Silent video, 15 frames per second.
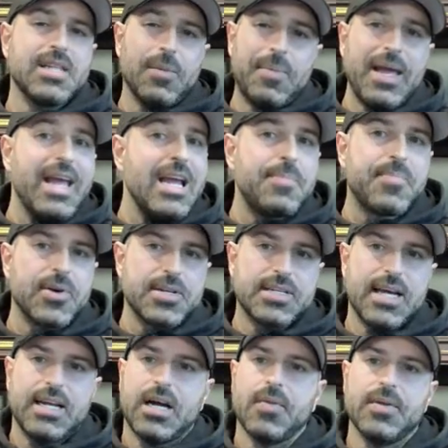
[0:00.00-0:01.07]
is up
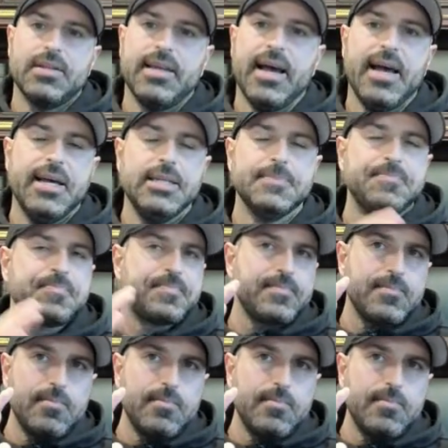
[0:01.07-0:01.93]
8% on the day.